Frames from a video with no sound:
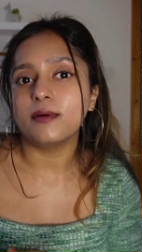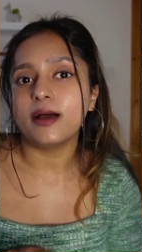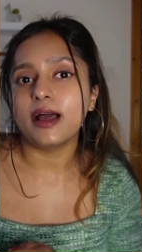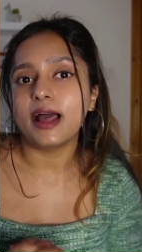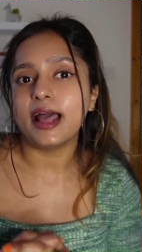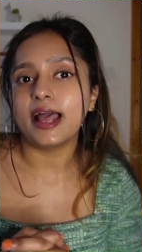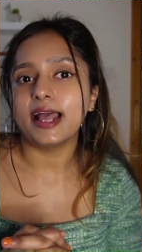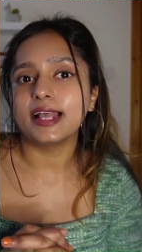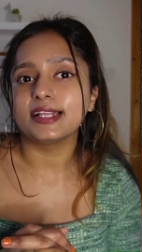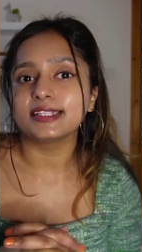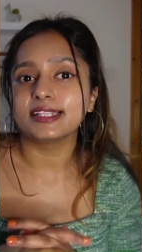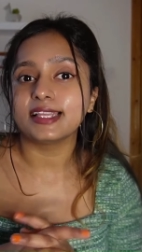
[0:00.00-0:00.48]

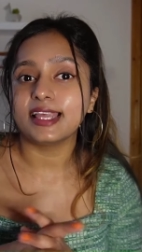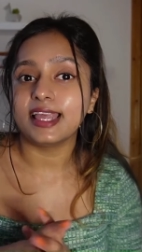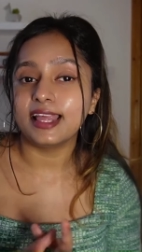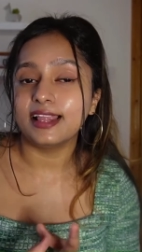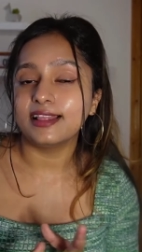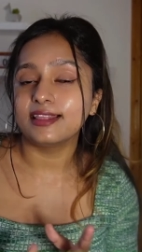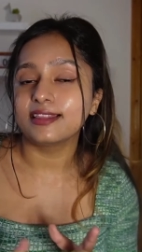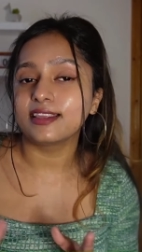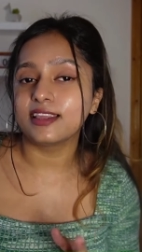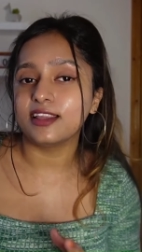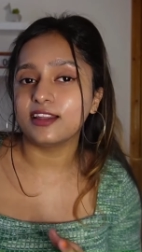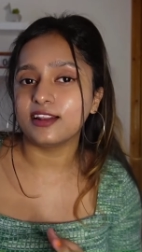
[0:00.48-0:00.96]
as
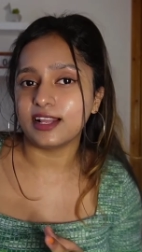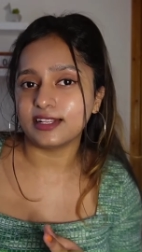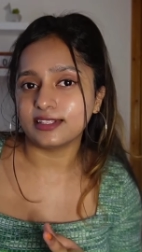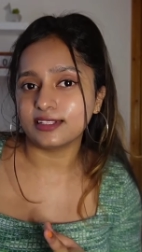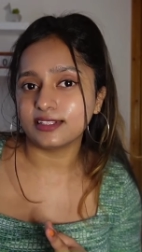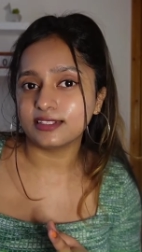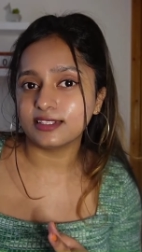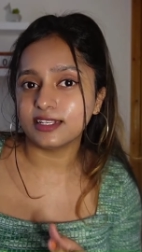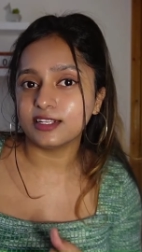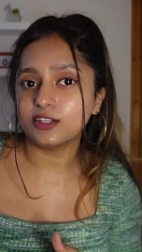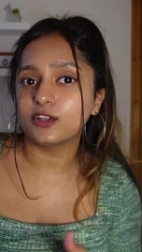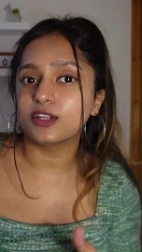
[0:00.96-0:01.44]
healthcare
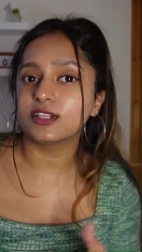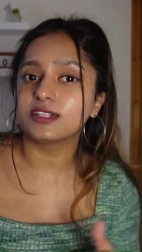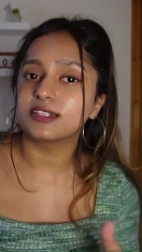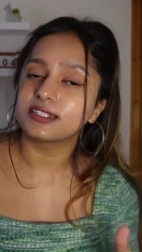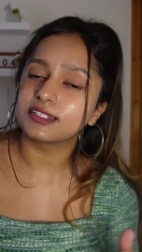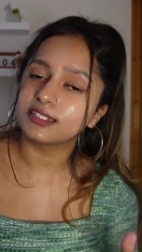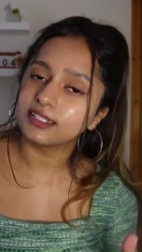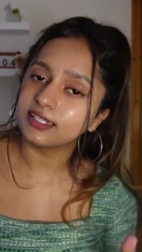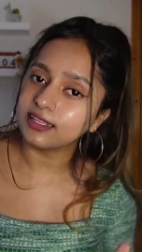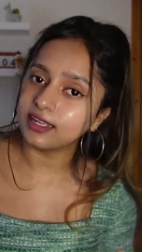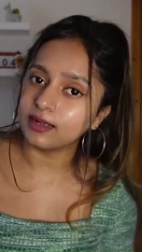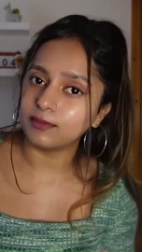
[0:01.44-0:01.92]
assistant, you can
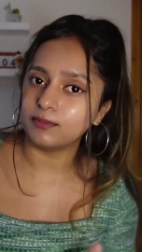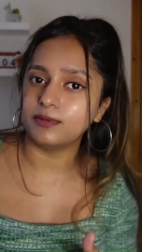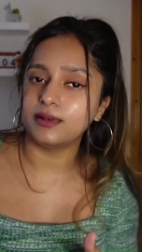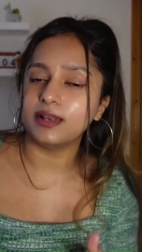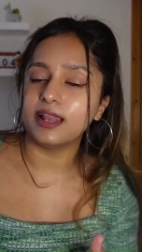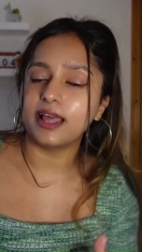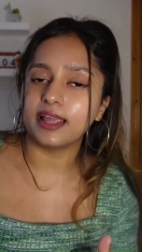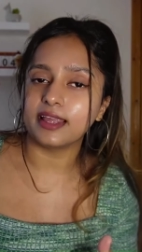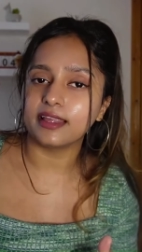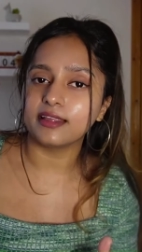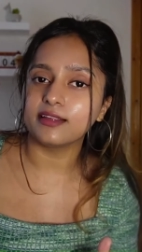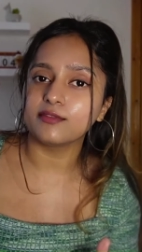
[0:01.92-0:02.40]
still
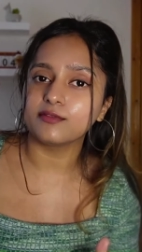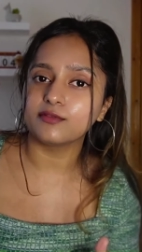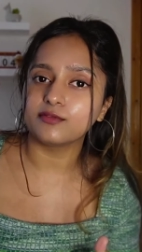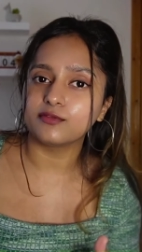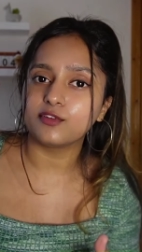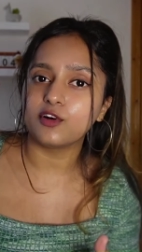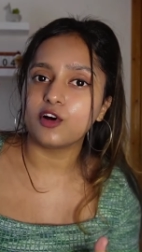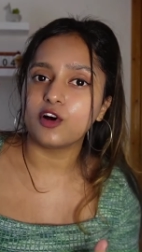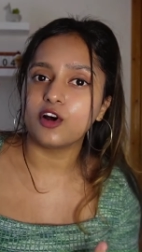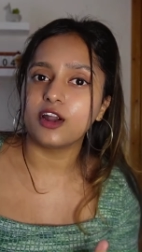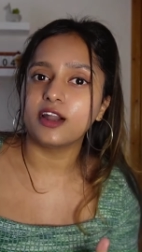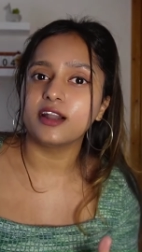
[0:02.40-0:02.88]
apply
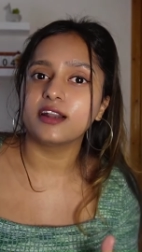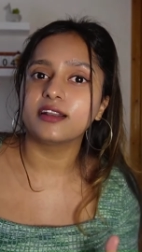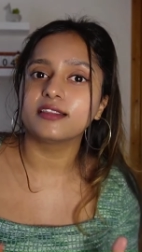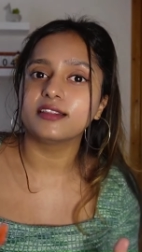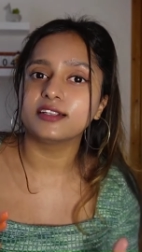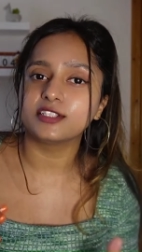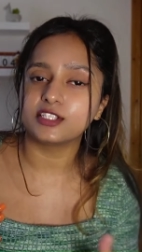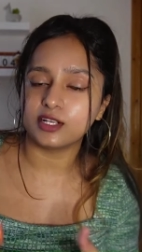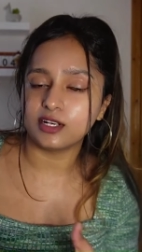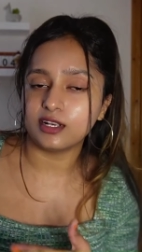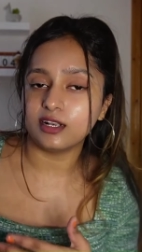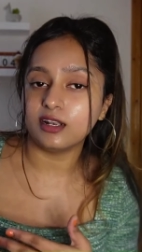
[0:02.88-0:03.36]
for the
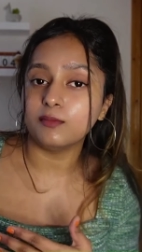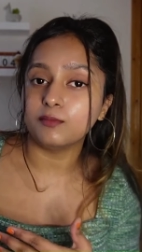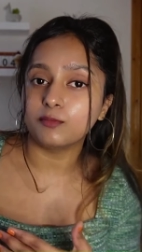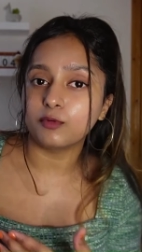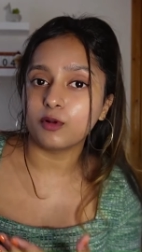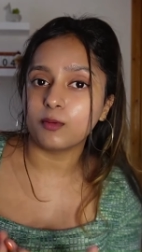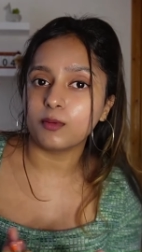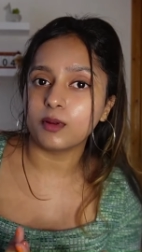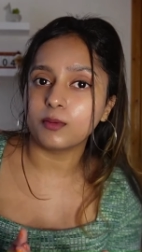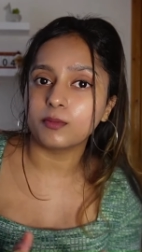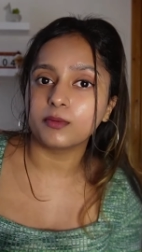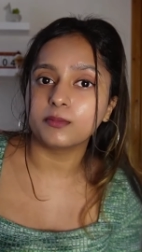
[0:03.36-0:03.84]
general
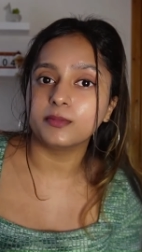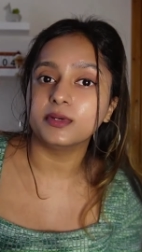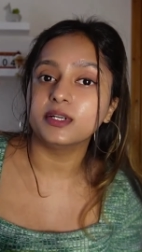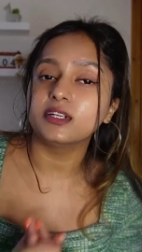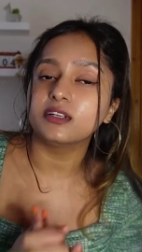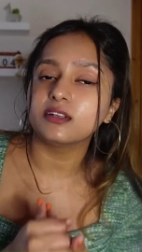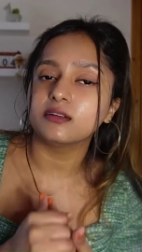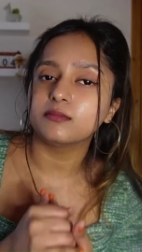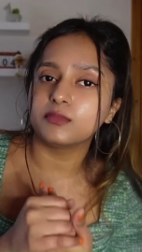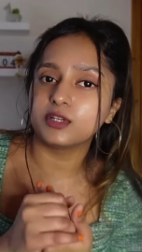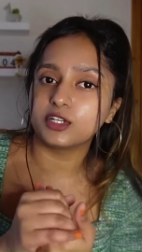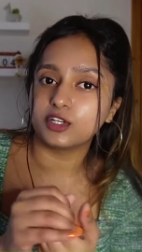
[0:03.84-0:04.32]
employment permit,
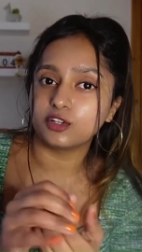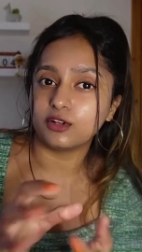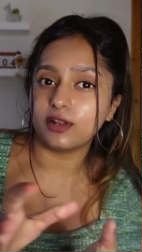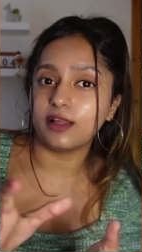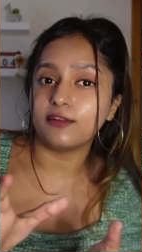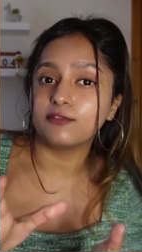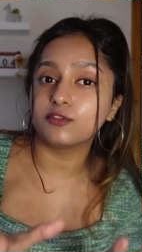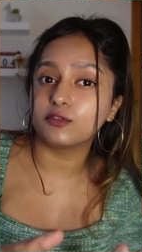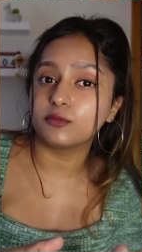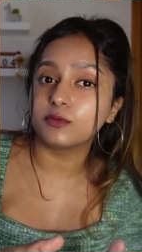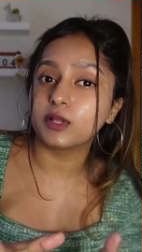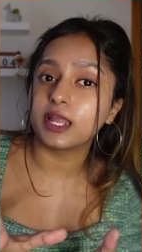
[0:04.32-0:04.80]
but you'll have
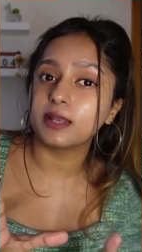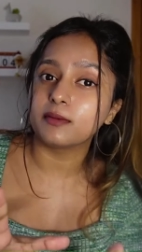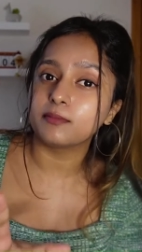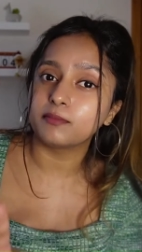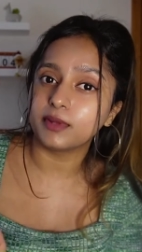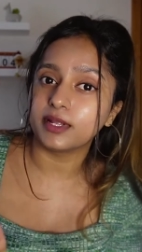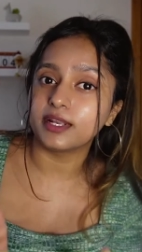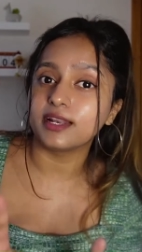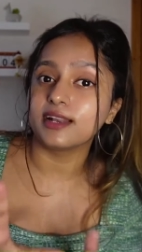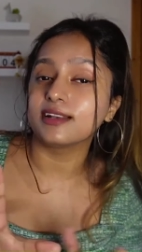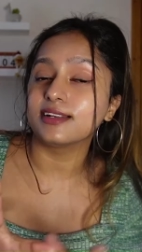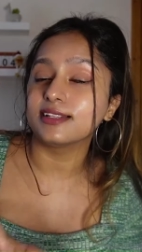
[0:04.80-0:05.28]
to get paid
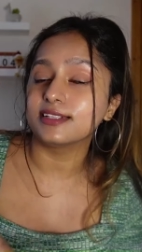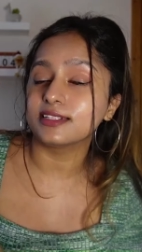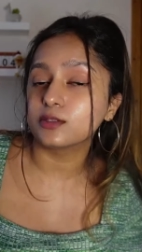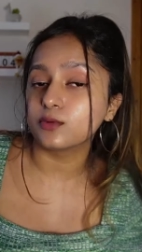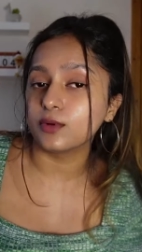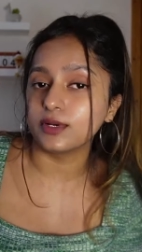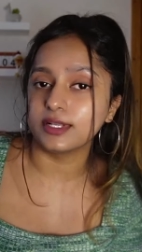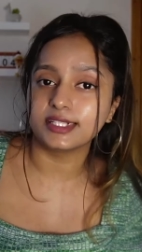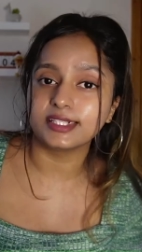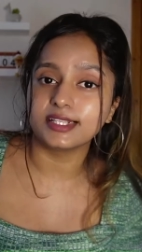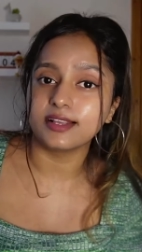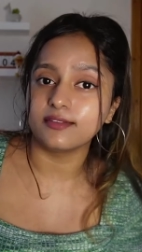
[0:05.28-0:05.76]
at least
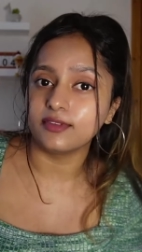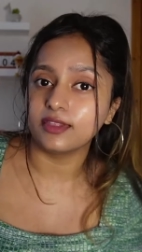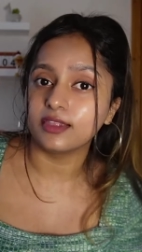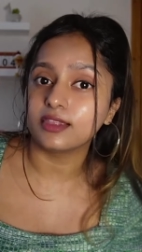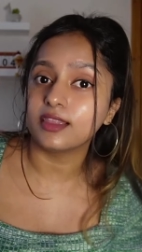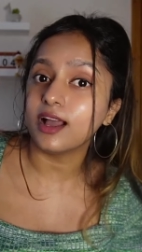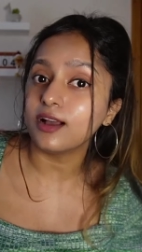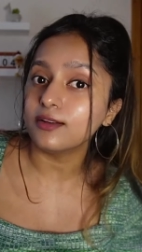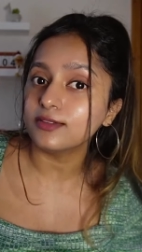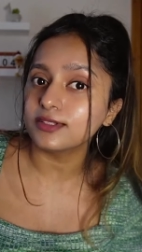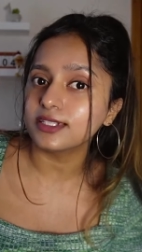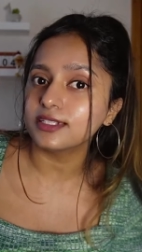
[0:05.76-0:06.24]

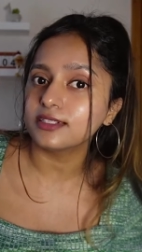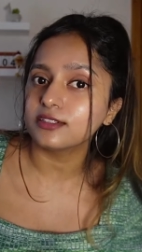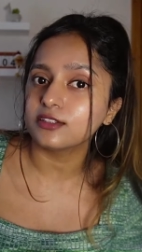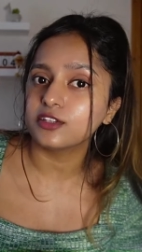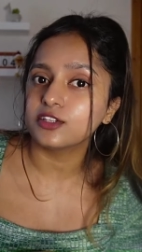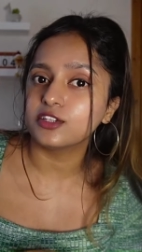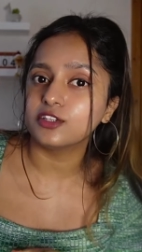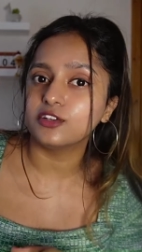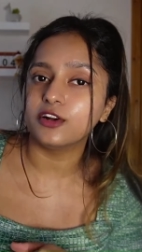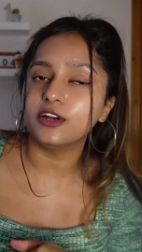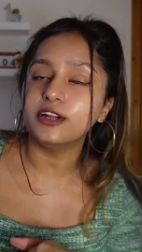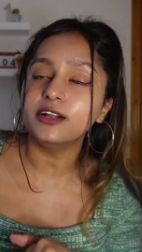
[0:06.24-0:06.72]
27,000 a
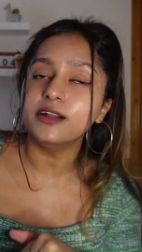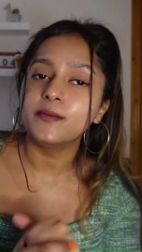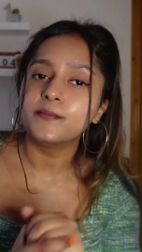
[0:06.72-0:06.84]
year.